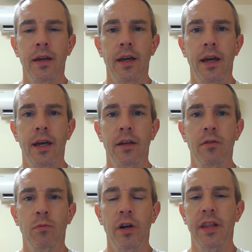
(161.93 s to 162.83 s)
And
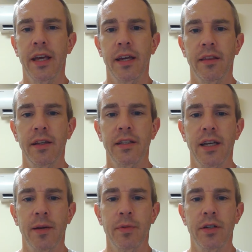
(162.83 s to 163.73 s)
one of the athletes
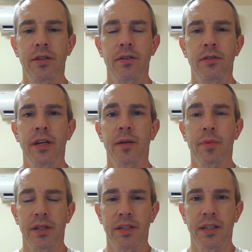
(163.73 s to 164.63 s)
happened to get a
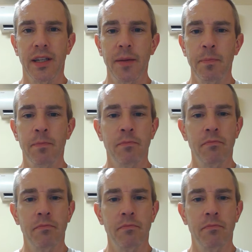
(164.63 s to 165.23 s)
busted lip.